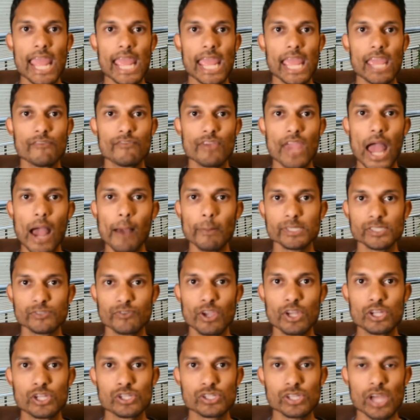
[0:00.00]
if your app's
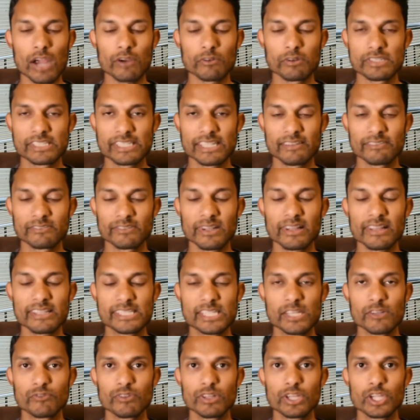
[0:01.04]
features are
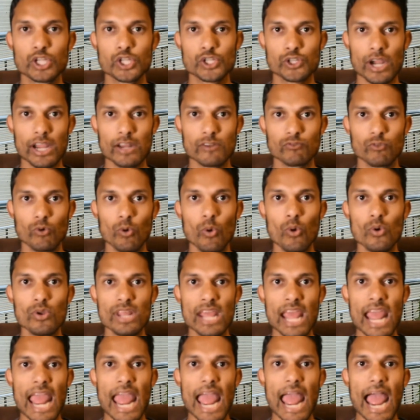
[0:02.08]
relatively straightforward,
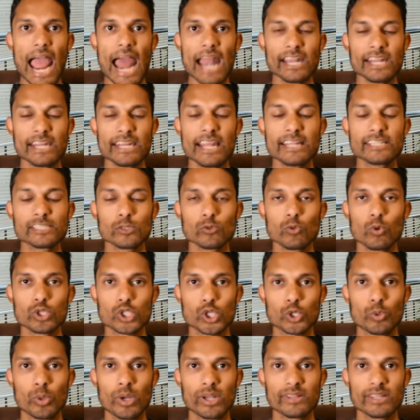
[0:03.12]
and you need to
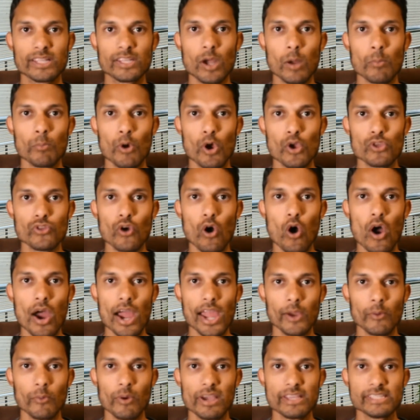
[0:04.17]
launch quickly on both
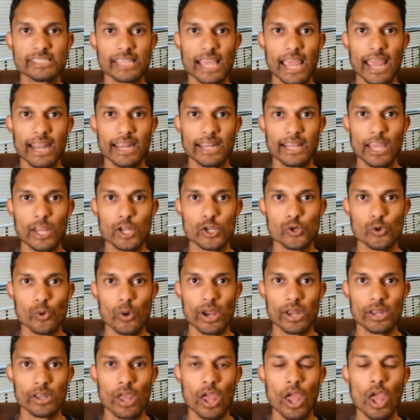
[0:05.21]
iOS and
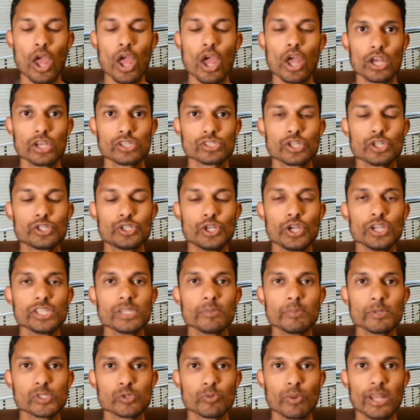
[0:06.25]
Android. So choosing
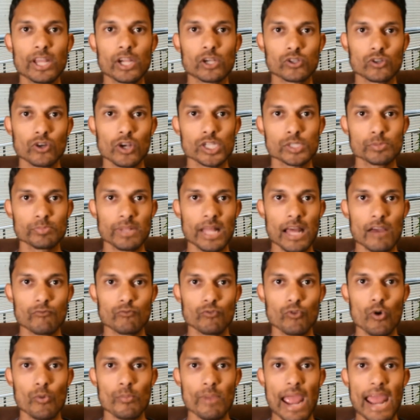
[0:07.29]
between
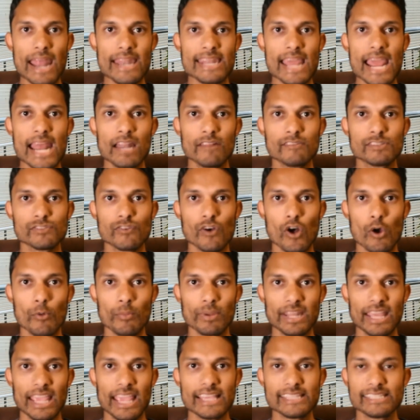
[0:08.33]
cross-platform and native
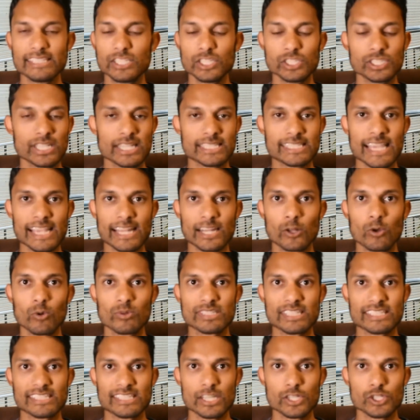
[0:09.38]
development isn't just a technical
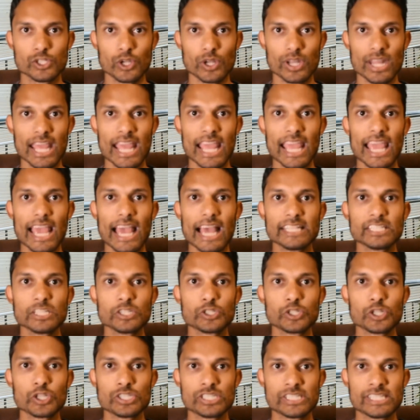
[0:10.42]
decision, it's a
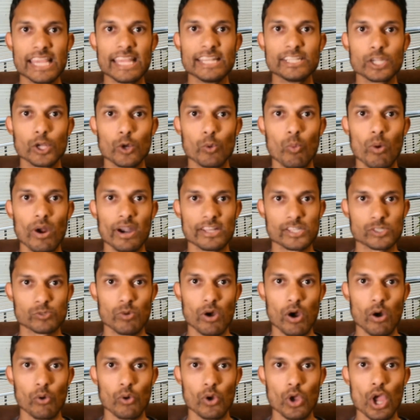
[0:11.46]
strategic one as
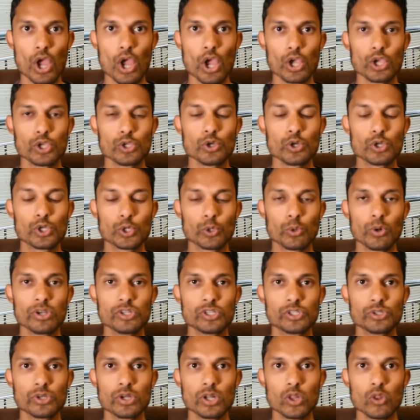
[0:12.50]
well. Your choice
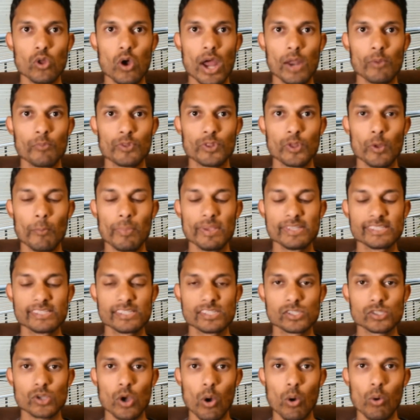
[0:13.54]
should align with your
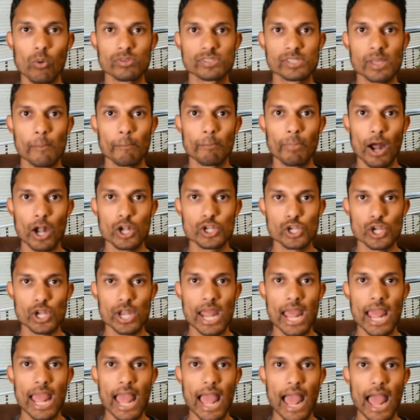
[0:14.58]
business goals, budget,
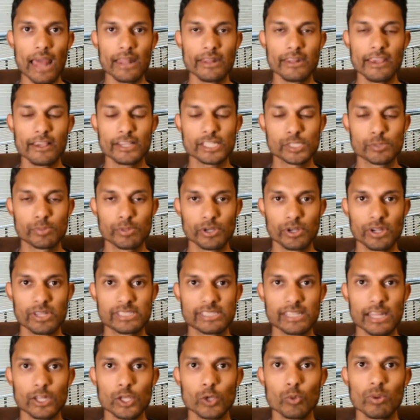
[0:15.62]
and the experience
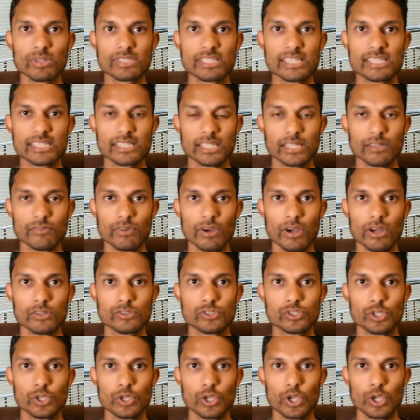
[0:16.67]
that you want to deliver
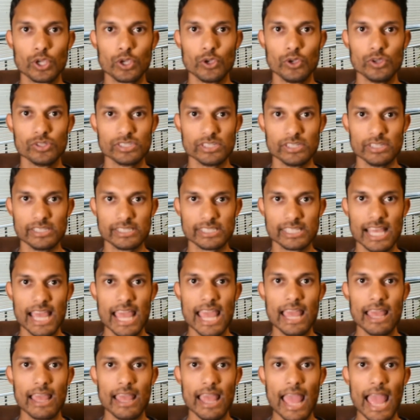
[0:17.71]
to your users.
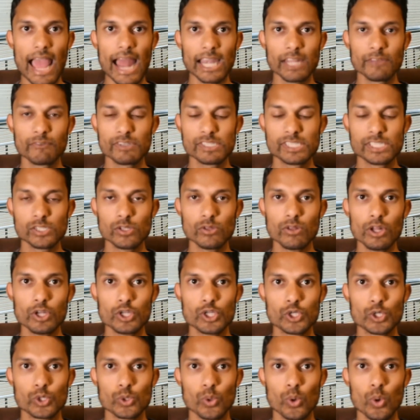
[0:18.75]
And if you're still
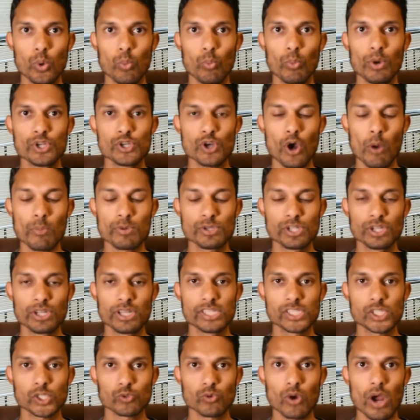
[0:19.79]
unsure which option
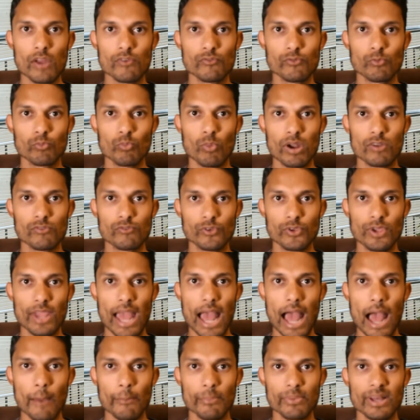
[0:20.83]
is the right one for your
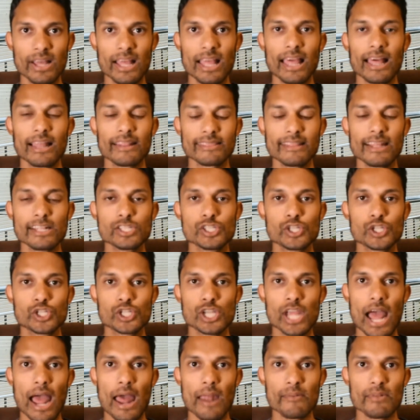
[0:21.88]
app, let's
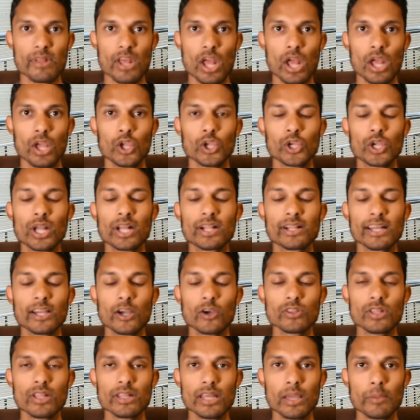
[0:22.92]
chat. You can click
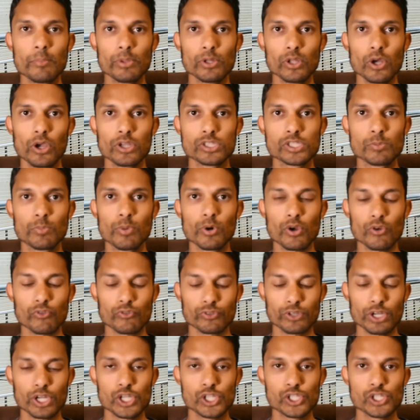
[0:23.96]
on the link below to book a
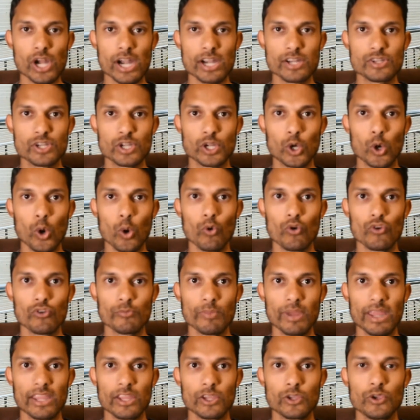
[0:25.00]
free strategy call with
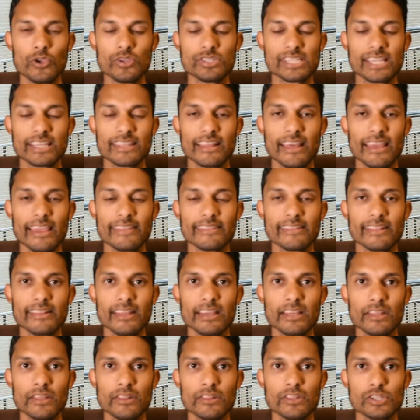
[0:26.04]
me using the
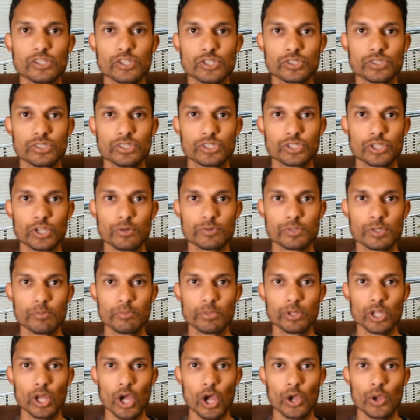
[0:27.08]
link in the description
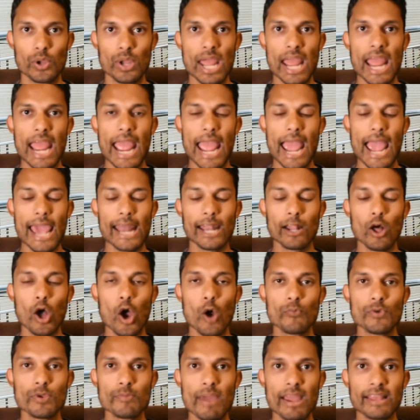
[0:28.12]
below, and I'll
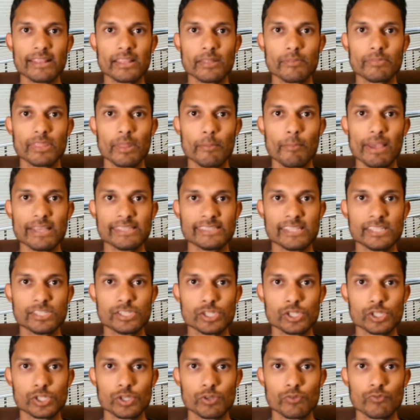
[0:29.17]
help you make the best
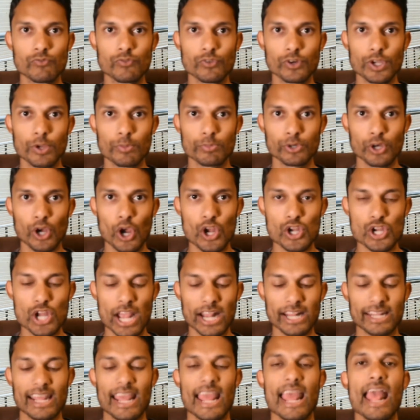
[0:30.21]
decision for your
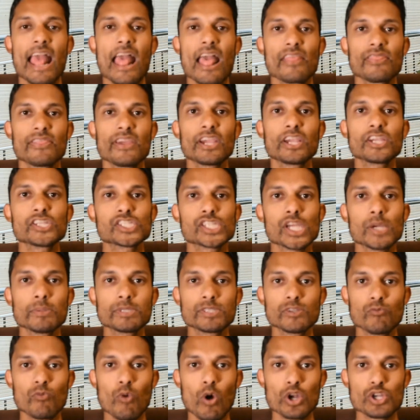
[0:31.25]
project. Thank you so much
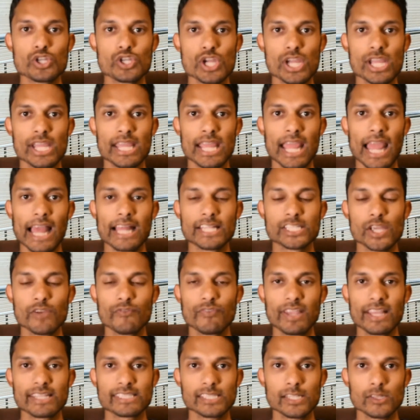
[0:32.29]
for watching, and don't
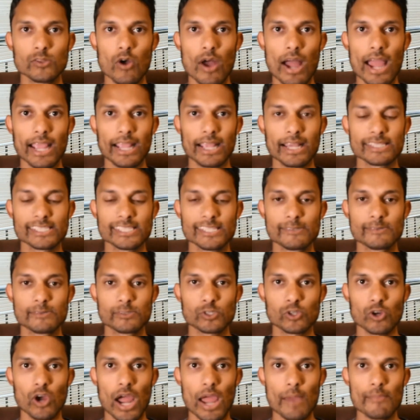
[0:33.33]
forget to like,
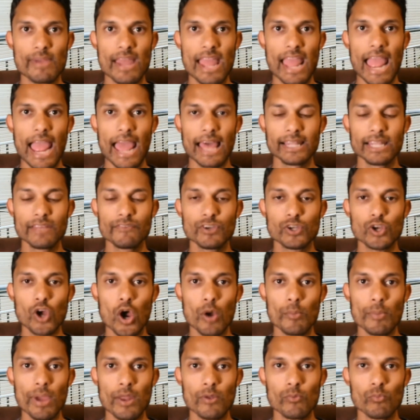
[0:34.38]
subscribe, and leave a
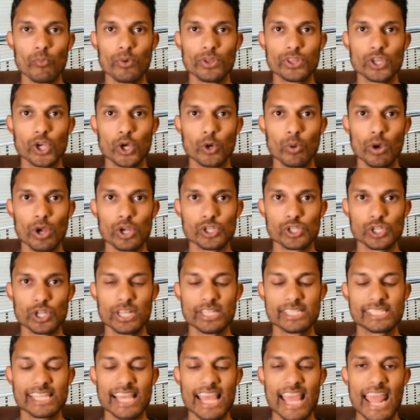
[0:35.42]
comment with your
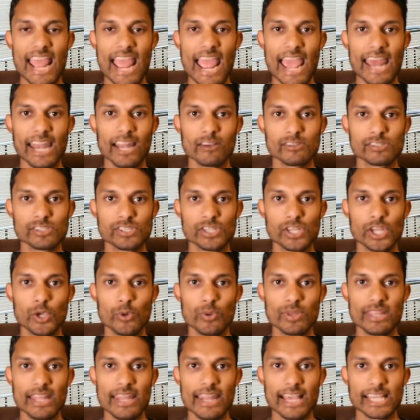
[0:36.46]
questions, and I'll see you
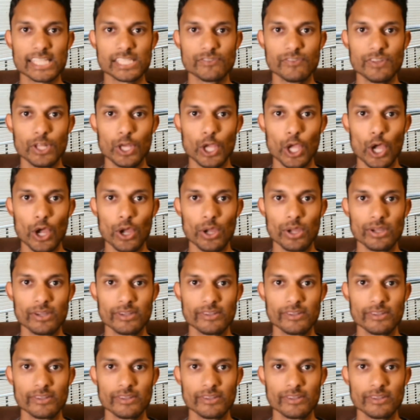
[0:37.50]
in the next video.